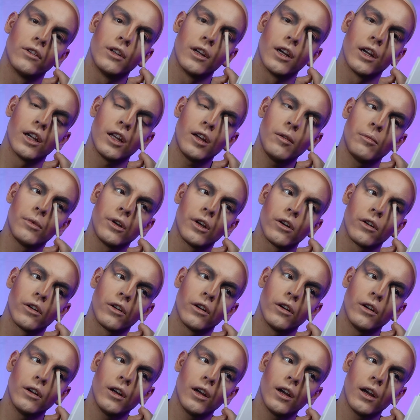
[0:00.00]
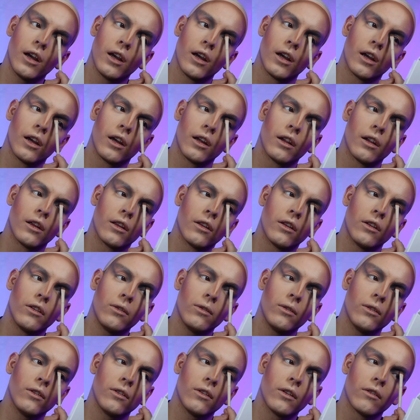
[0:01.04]
Danny Beard, and this
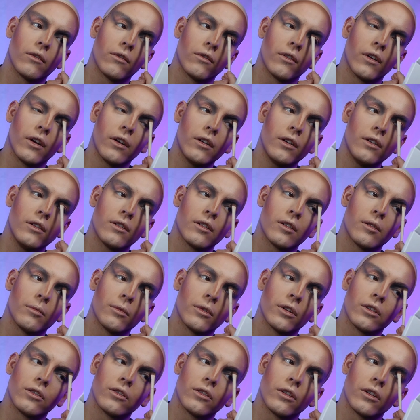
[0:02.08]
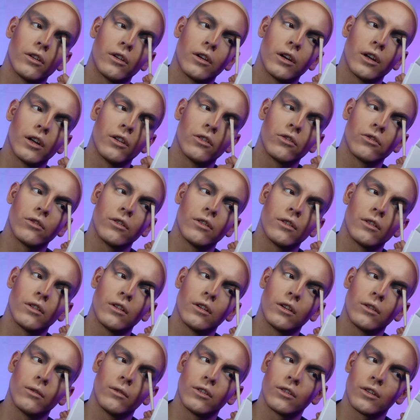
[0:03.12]
was very similar to her entrance
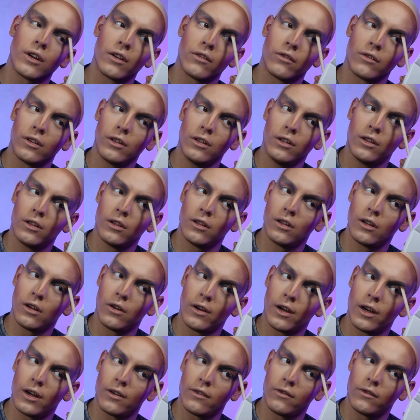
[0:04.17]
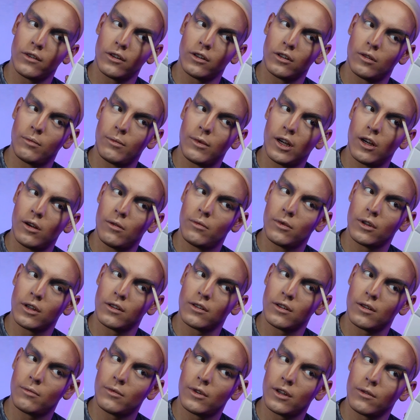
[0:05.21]
look, which I really didn't know how to feel about
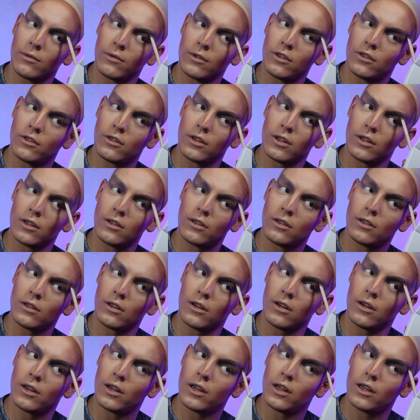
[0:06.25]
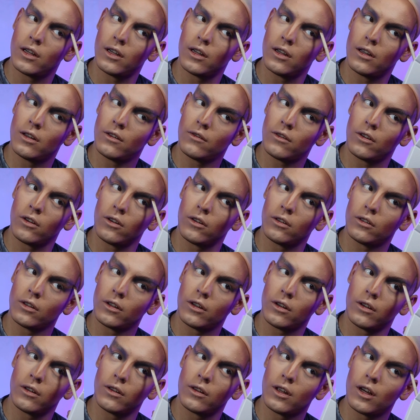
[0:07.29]
because I'm like, we just saw it
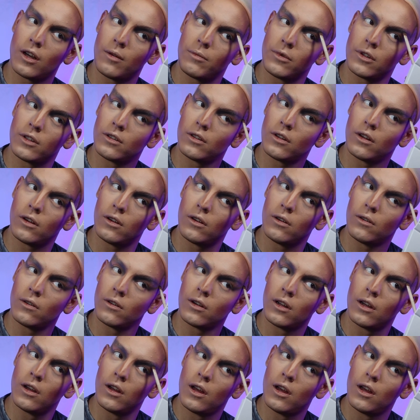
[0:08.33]
earlier in the episode.